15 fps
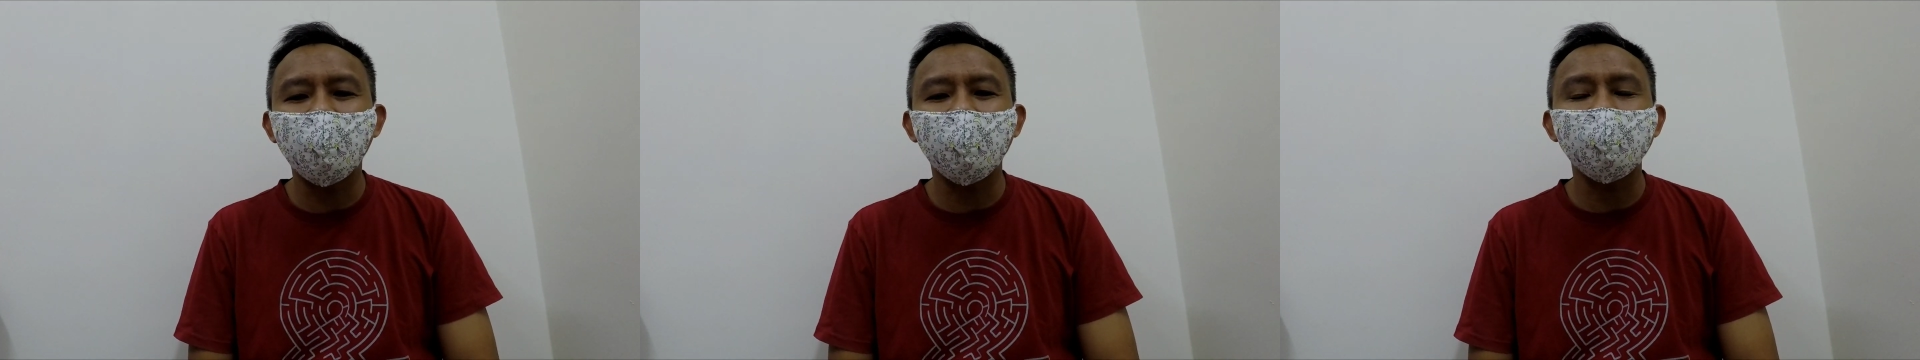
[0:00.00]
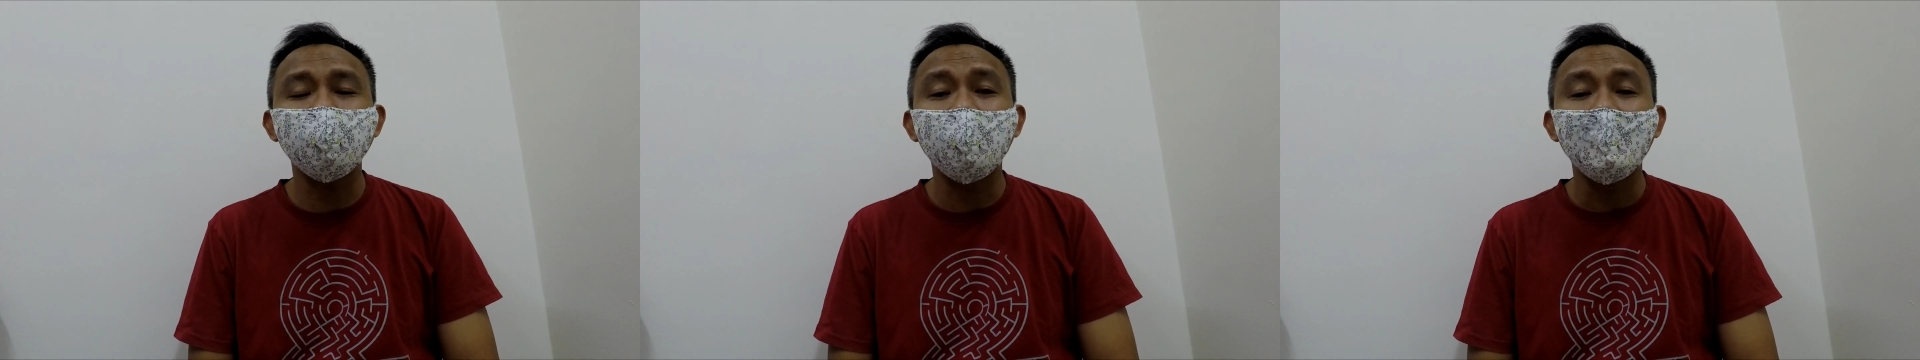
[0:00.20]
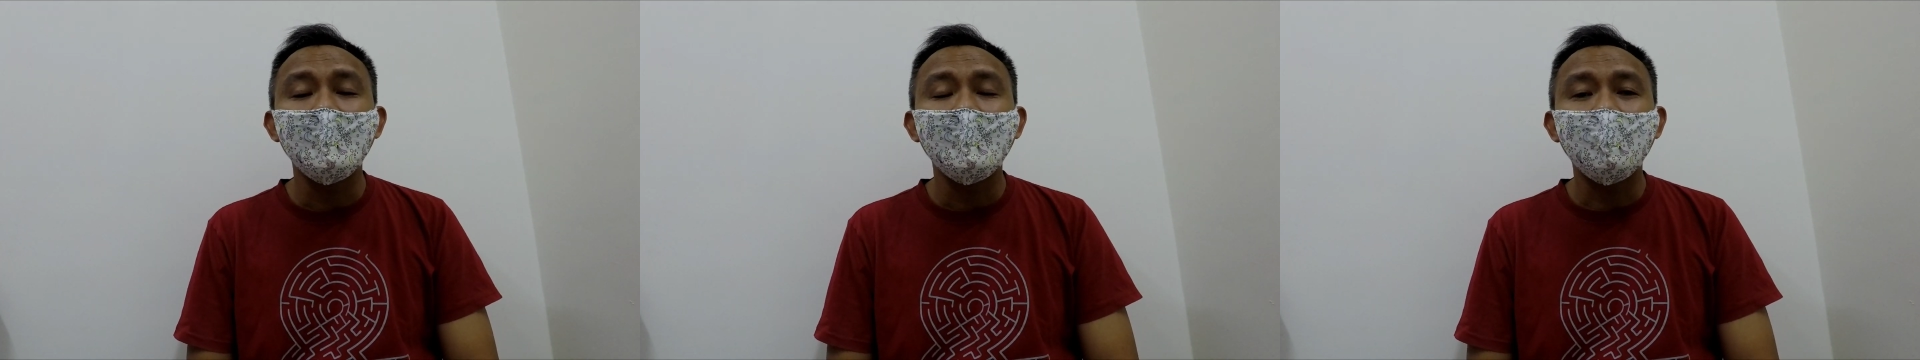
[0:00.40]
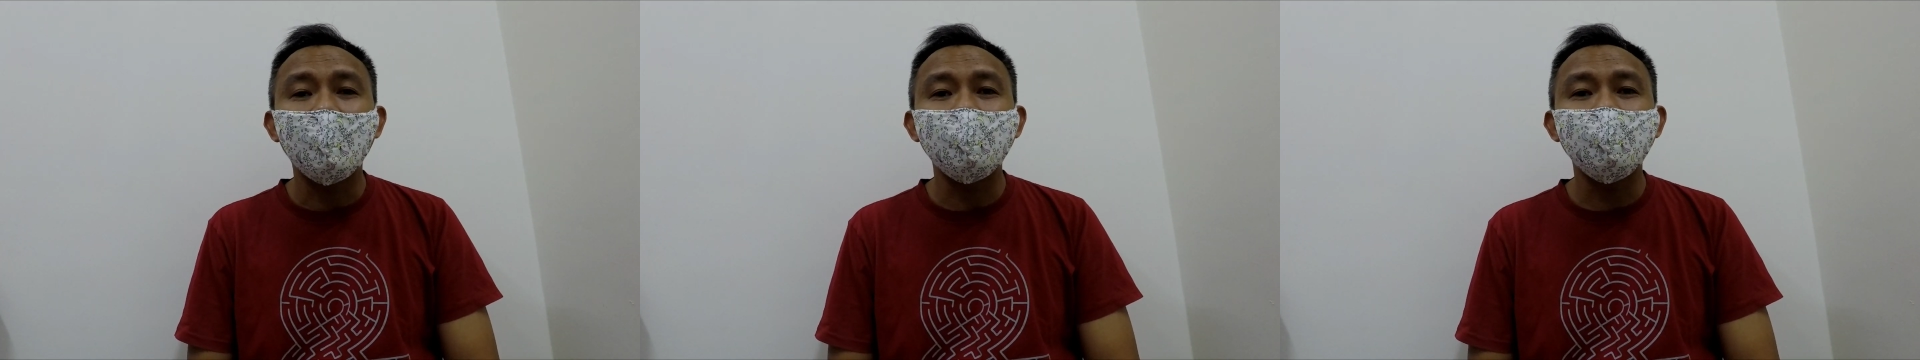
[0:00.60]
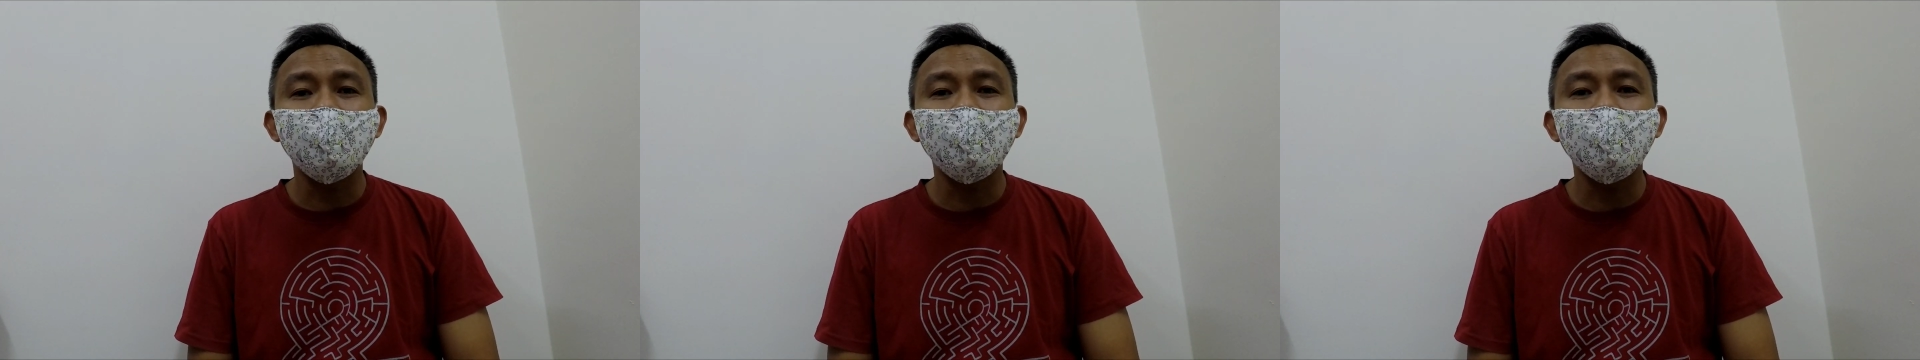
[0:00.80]
because
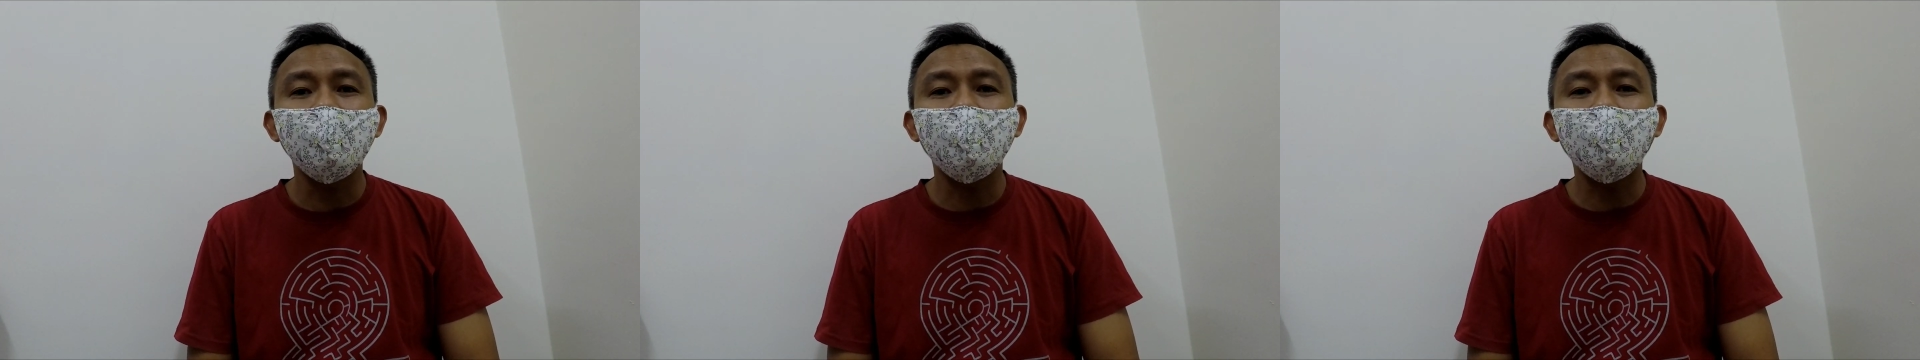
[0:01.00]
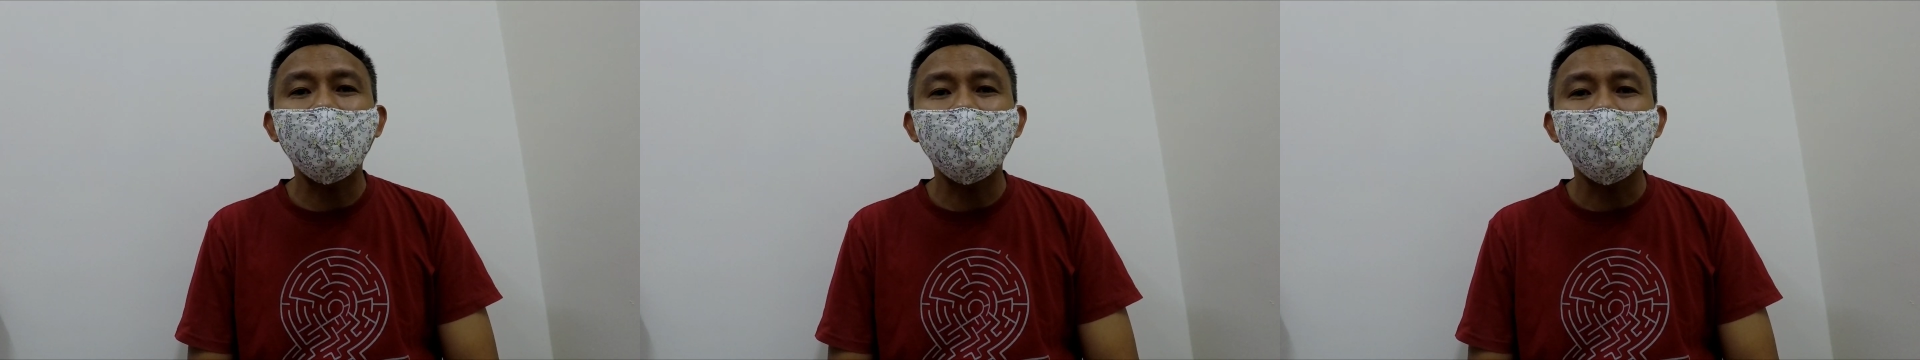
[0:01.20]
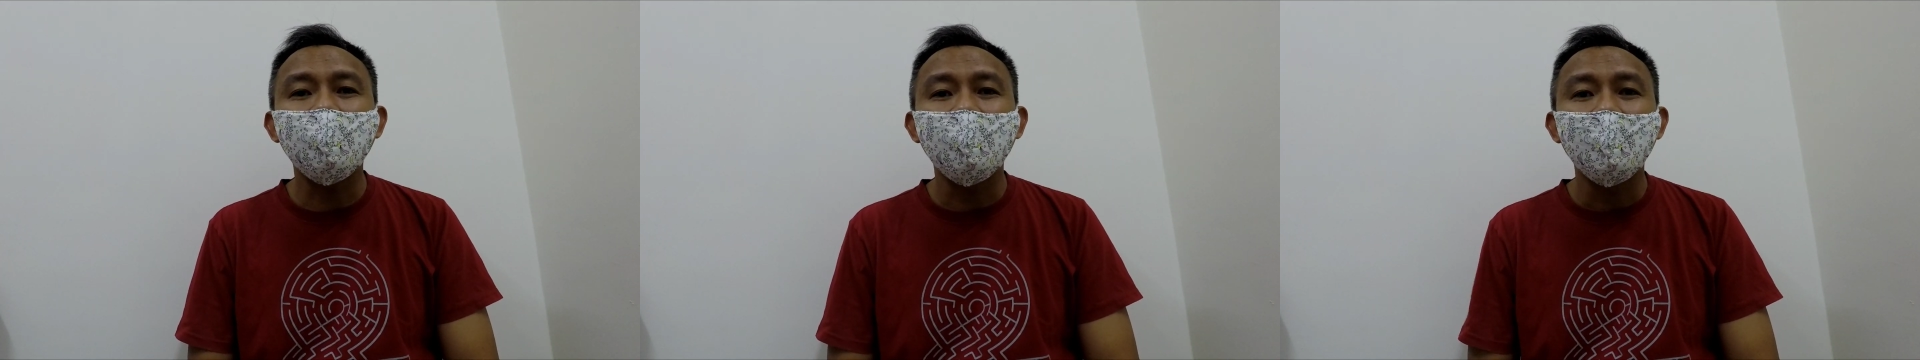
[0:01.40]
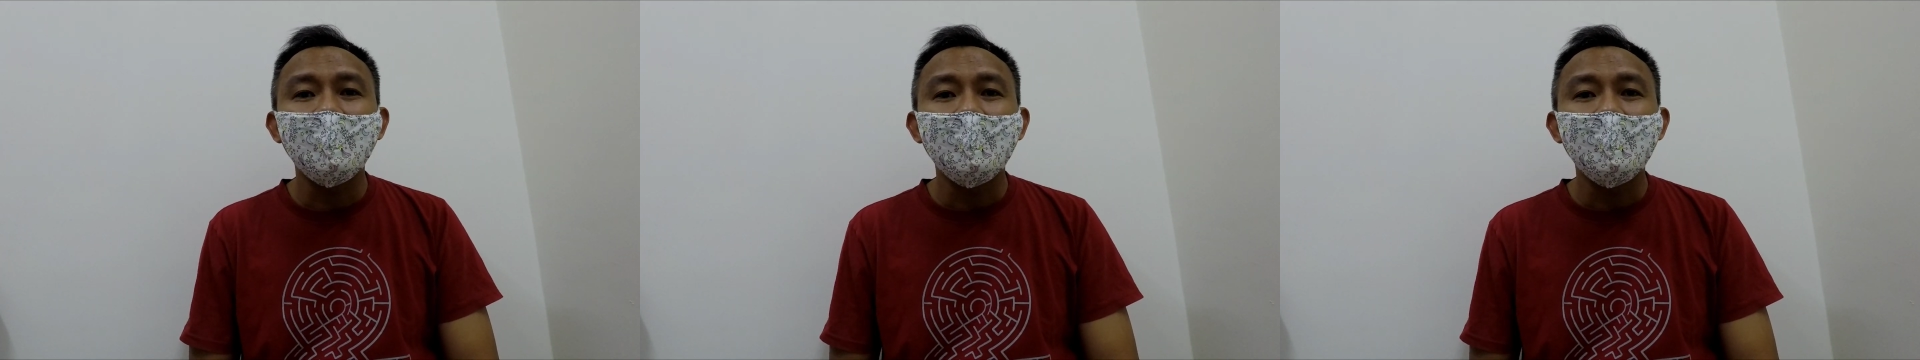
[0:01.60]
as you knew it,